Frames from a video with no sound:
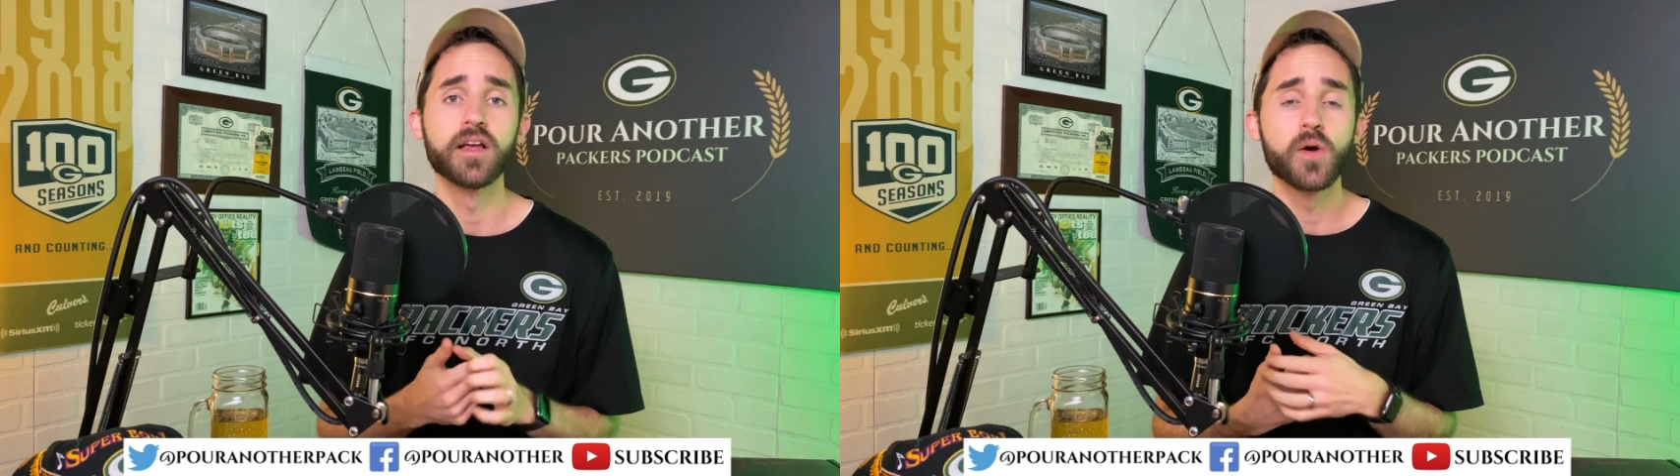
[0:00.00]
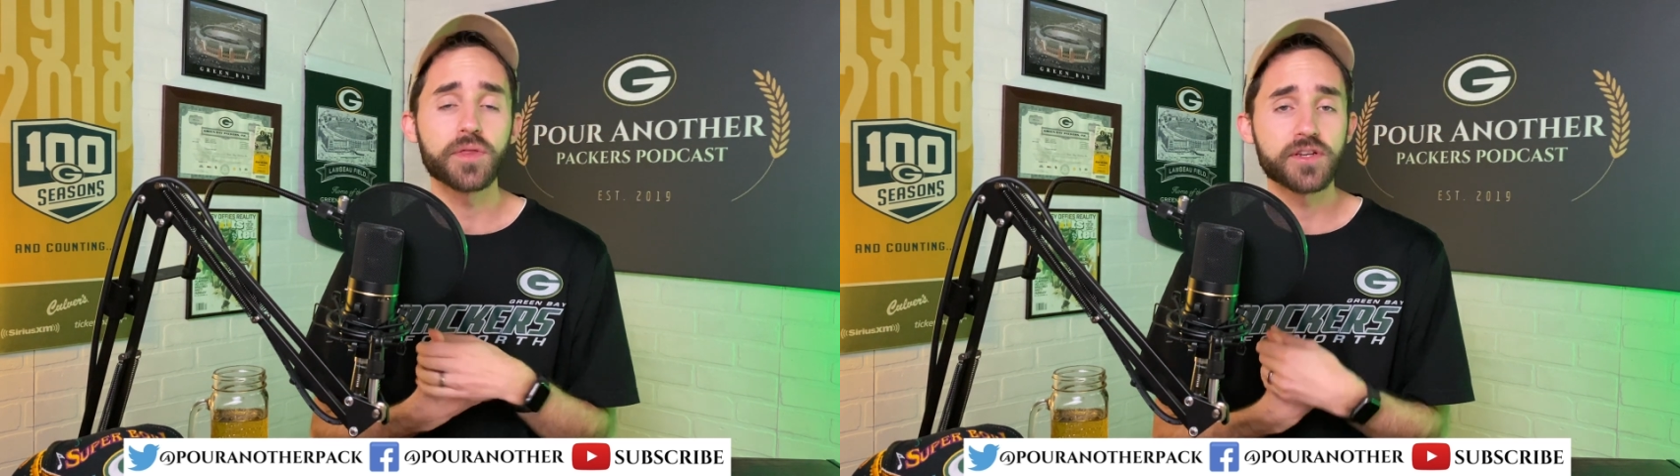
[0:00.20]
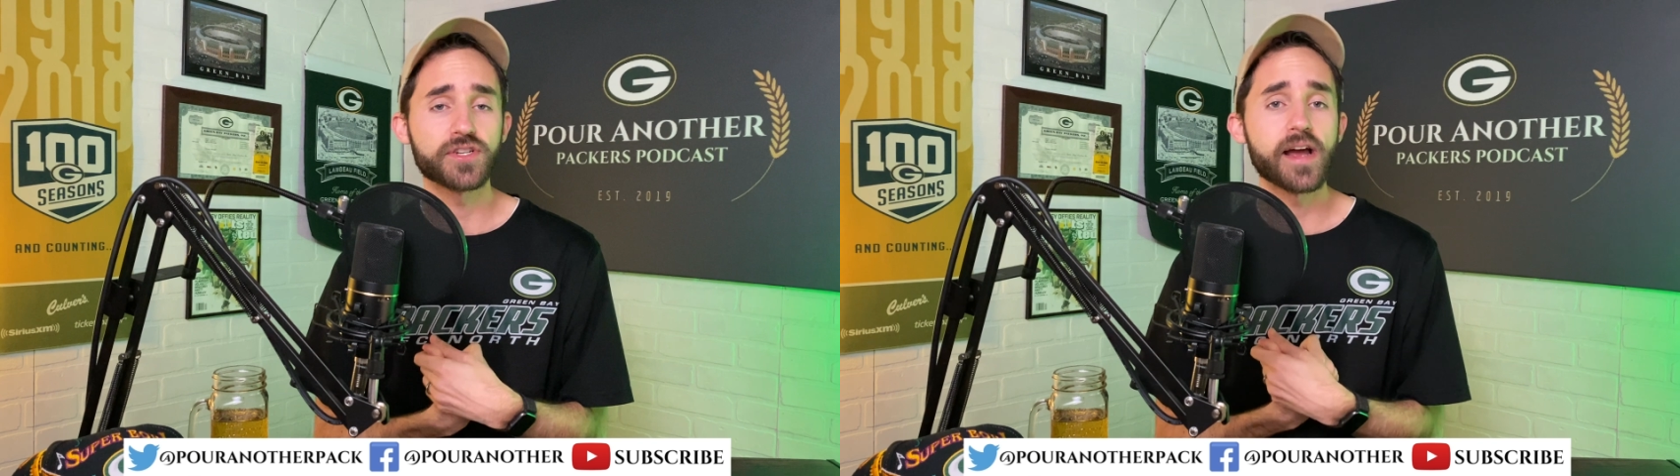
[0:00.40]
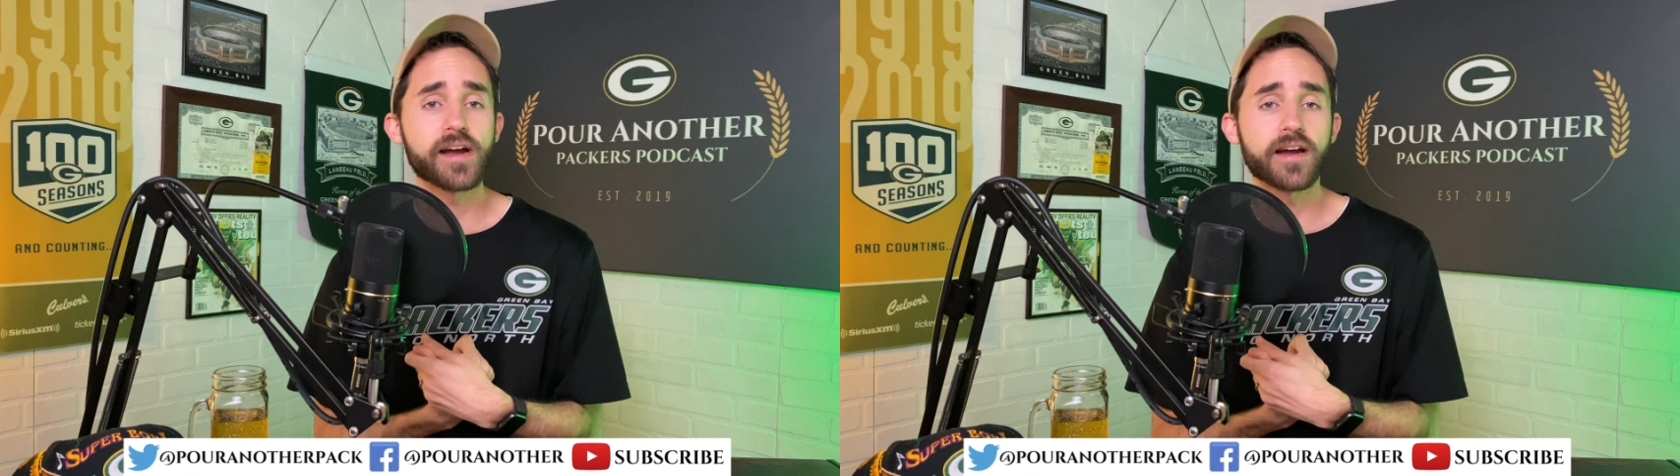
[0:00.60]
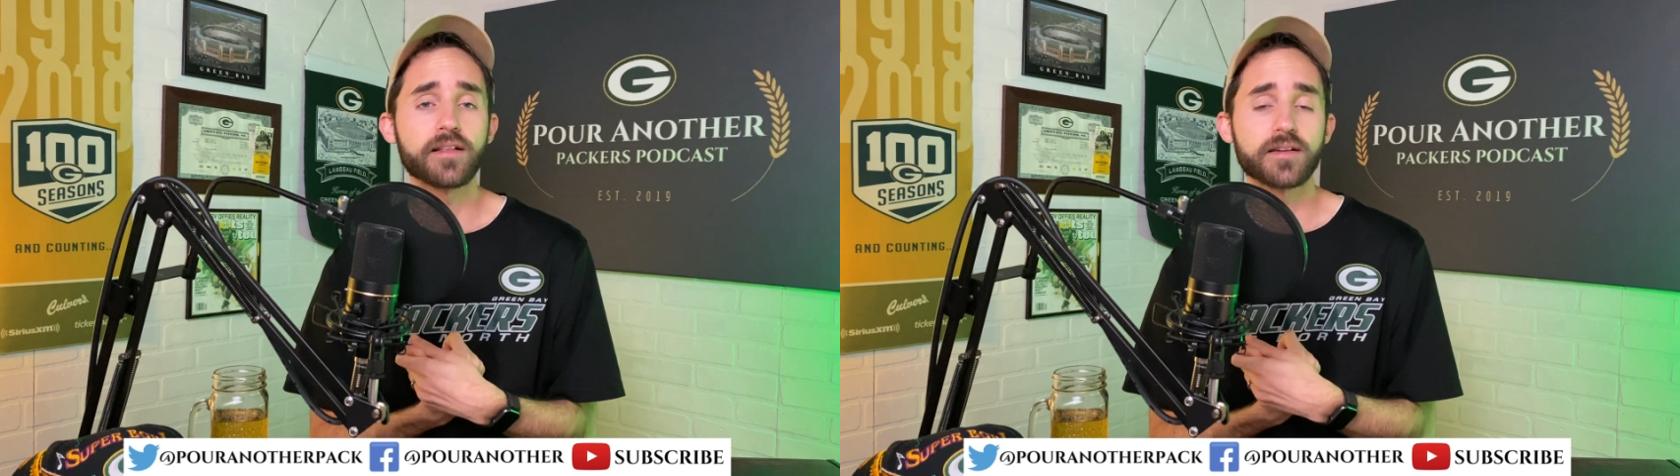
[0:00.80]
with the
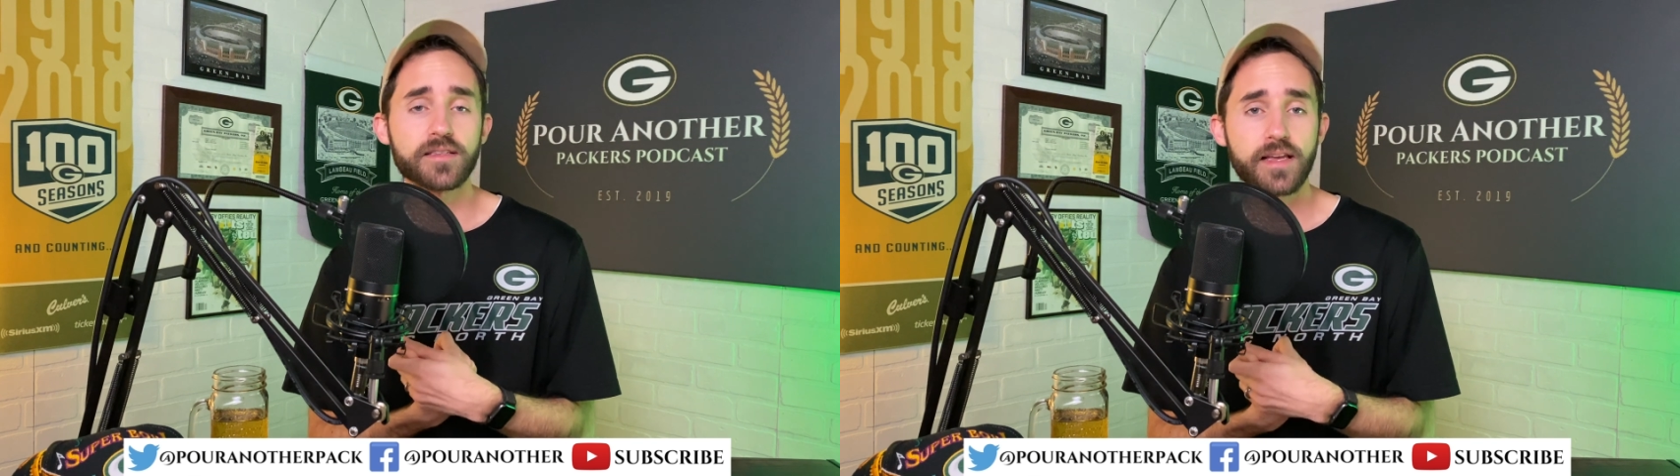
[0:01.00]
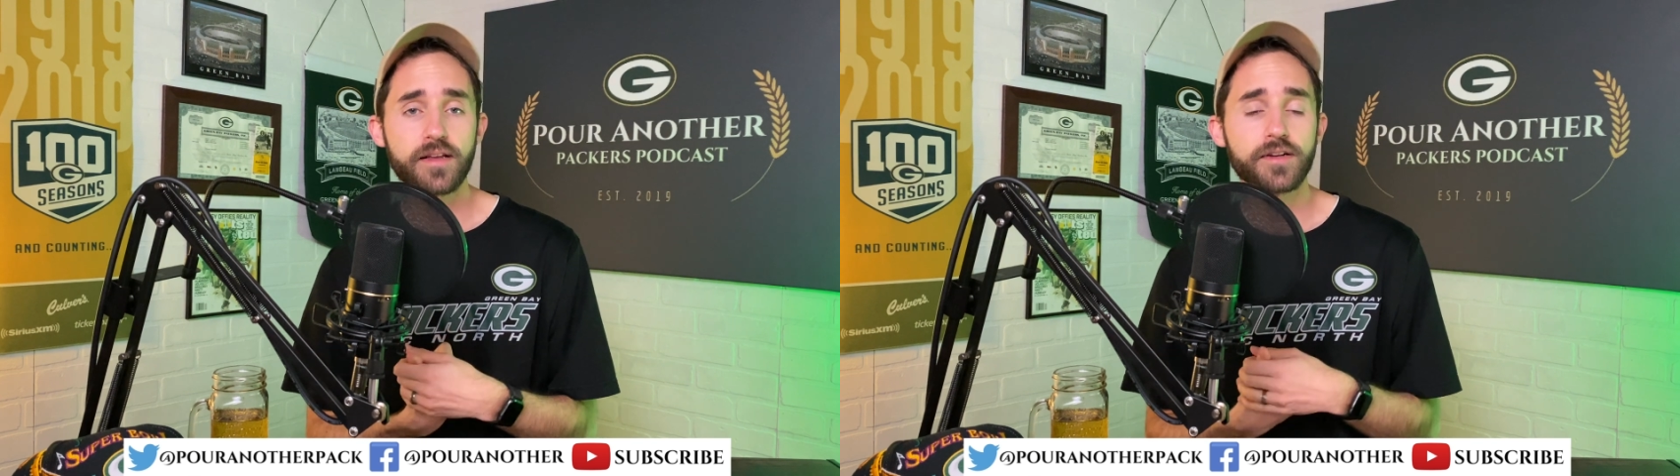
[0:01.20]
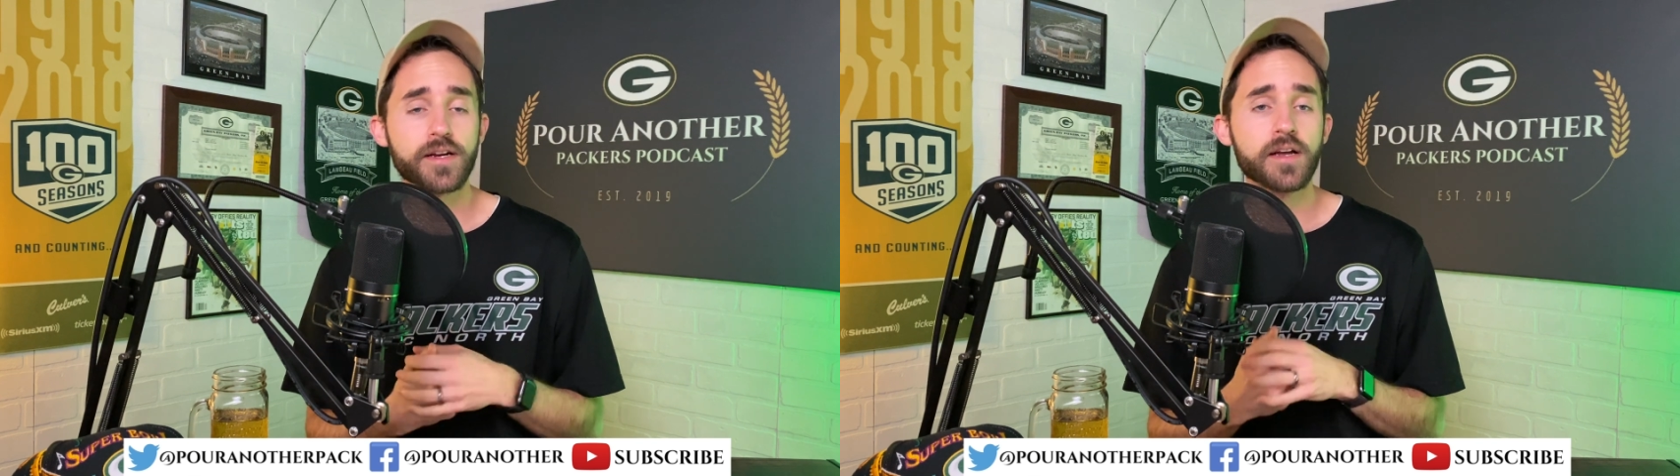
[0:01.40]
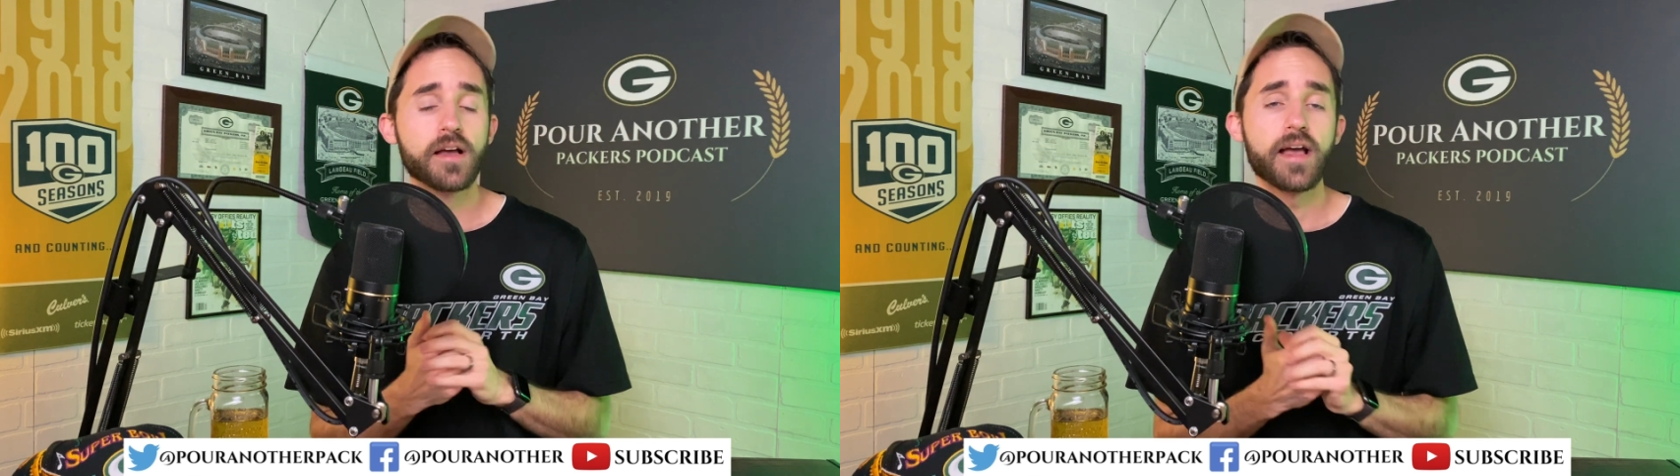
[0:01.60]
Jair Alexander,